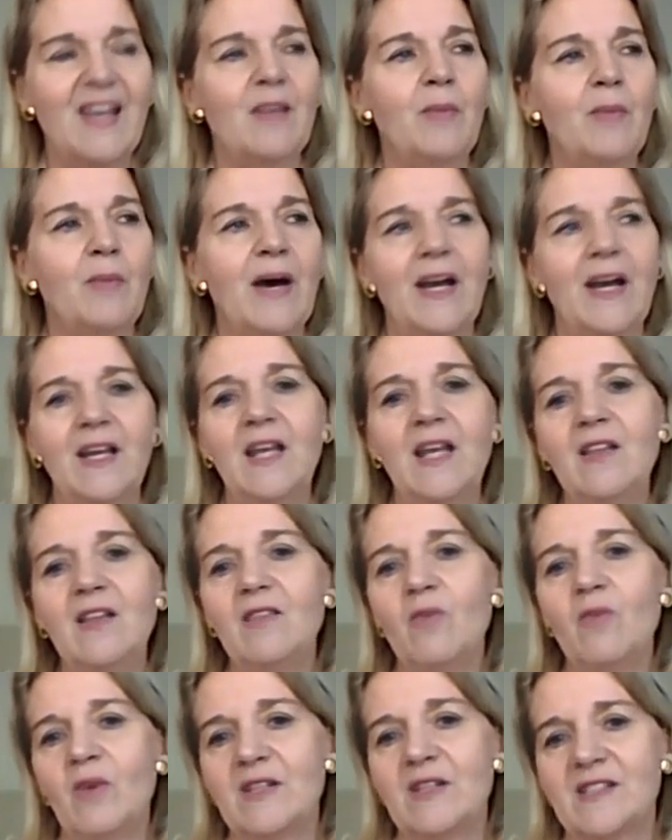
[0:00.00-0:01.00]
But
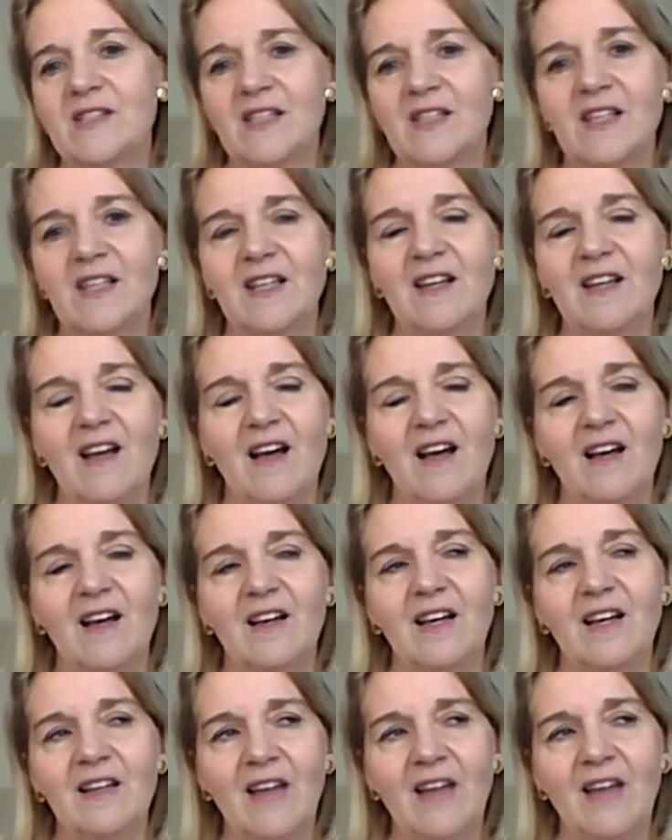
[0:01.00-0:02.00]
he was in
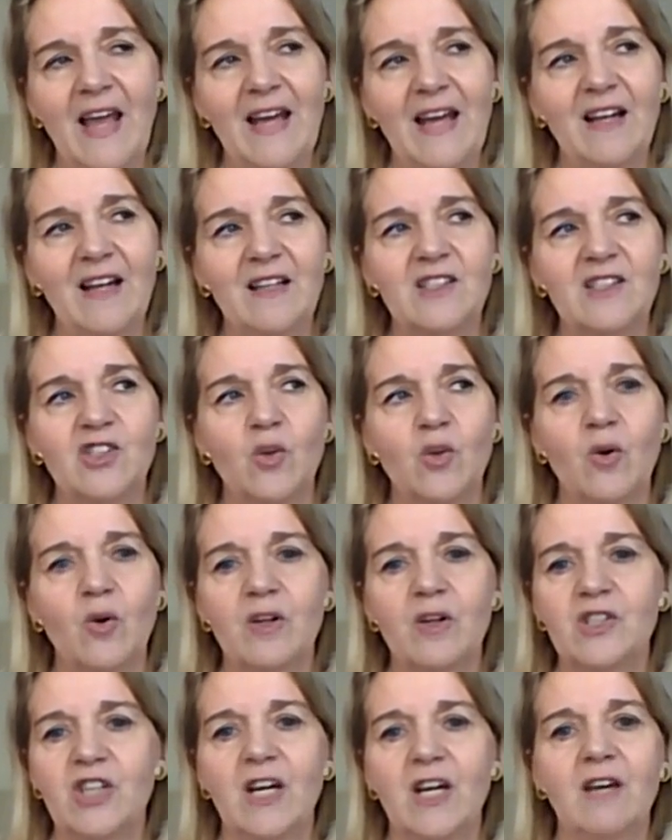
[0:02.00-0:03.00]
Atlanta,
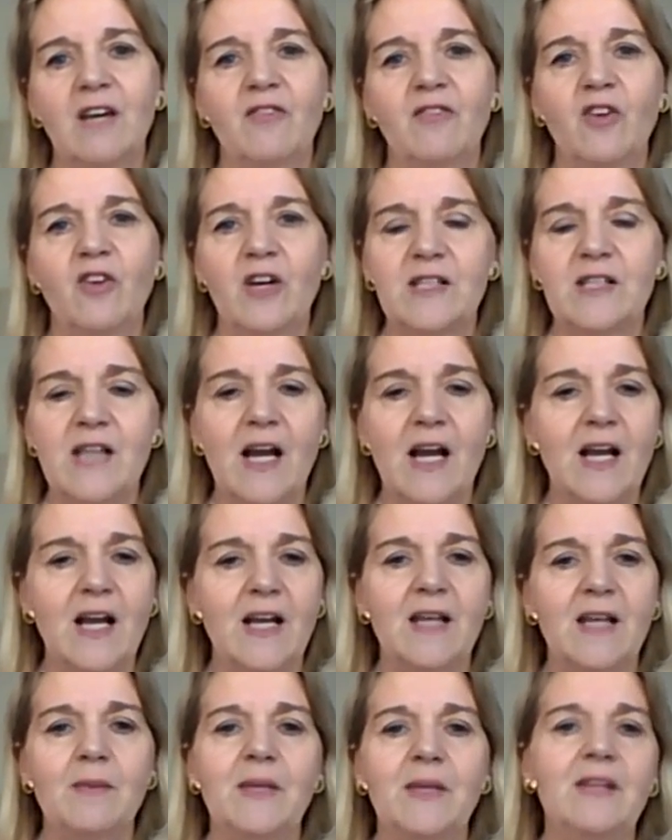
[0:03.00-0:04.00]
Georgia for a
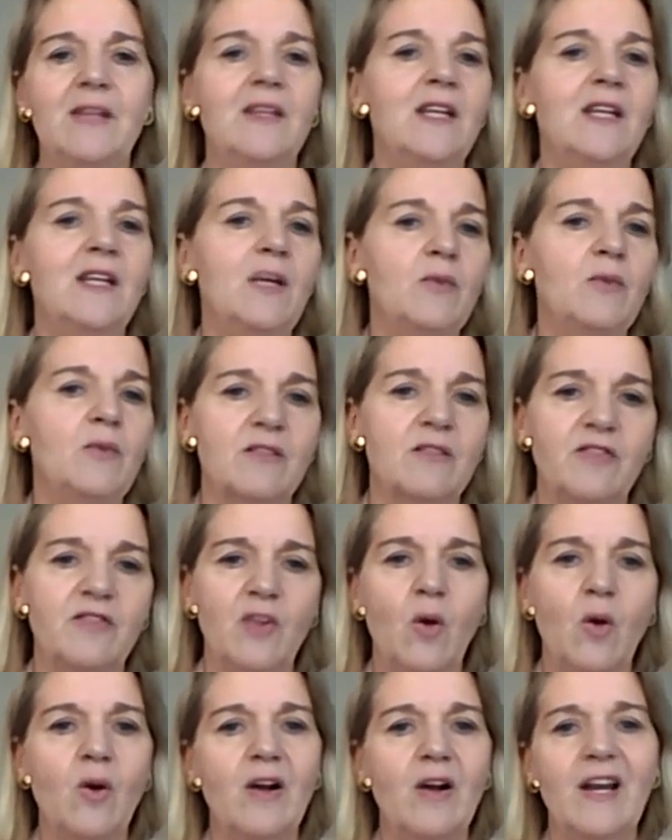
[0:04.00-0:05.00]
time, and then he was in
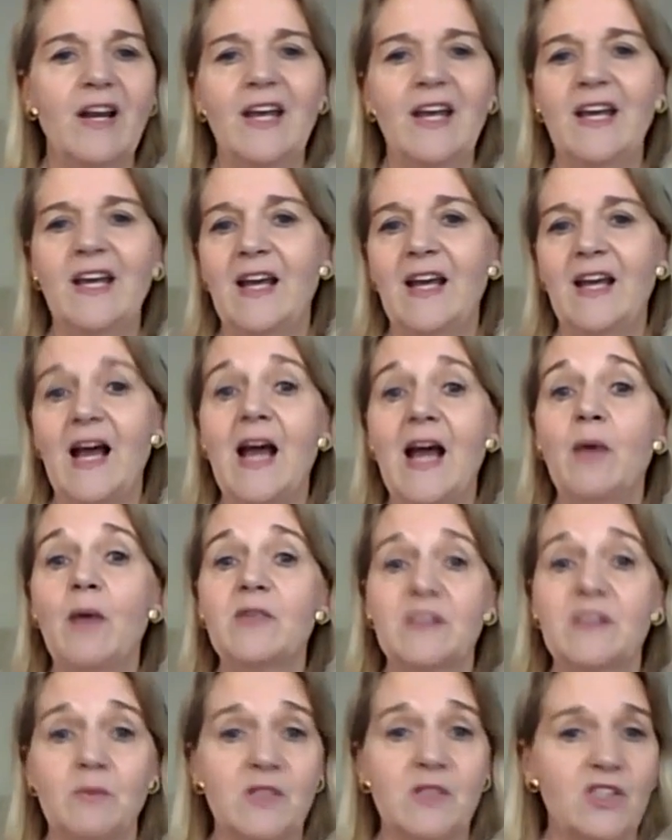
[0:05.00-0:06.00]
Florida, and I
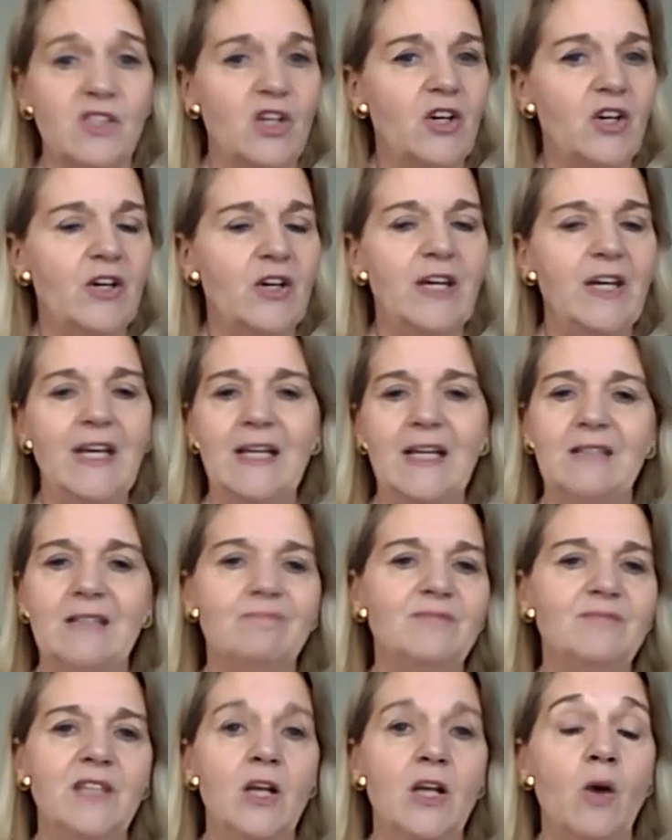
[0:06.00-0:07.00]
was in Missouri.
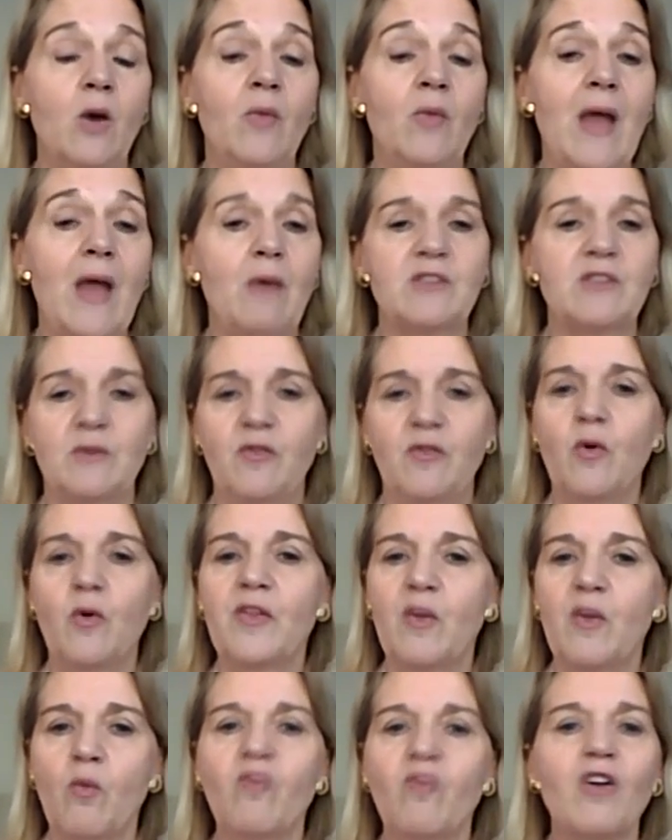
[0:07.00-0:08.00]
And, that was
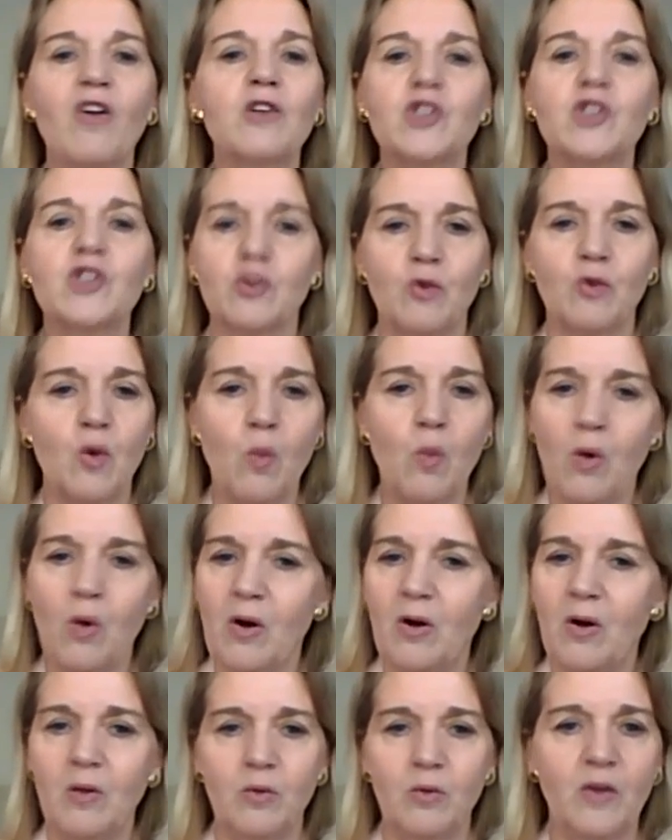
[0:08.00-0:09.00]
before the virtual
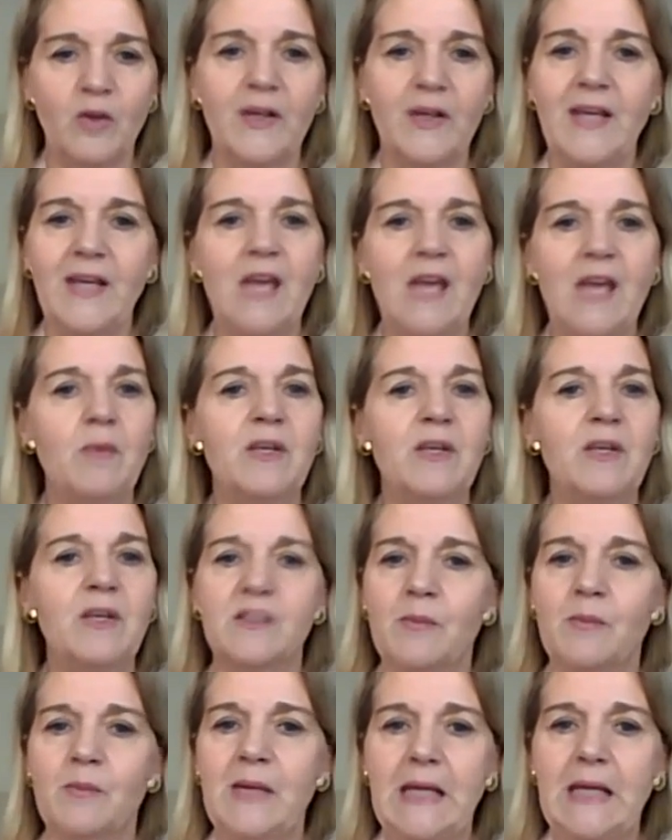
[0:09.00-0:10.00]
world really came
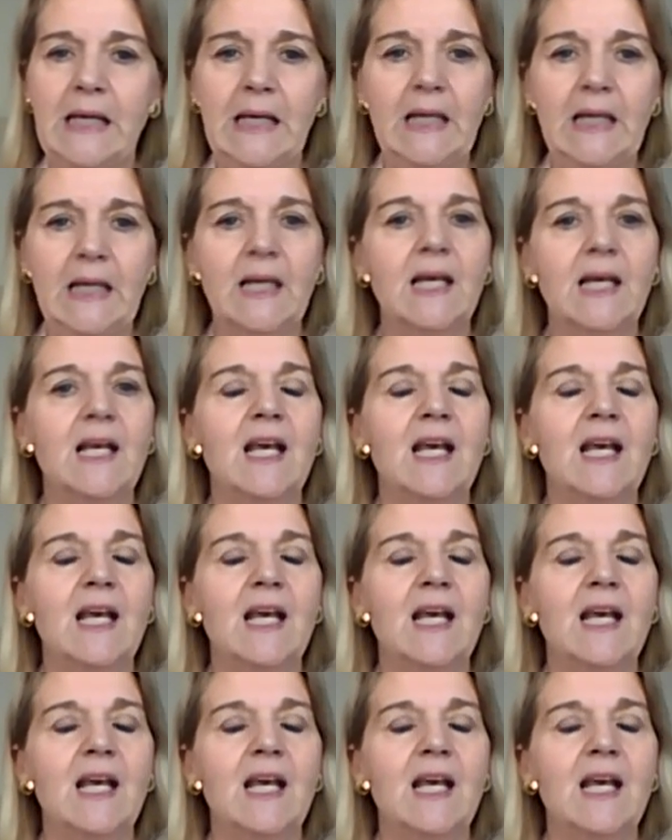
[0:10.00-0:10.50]
into being.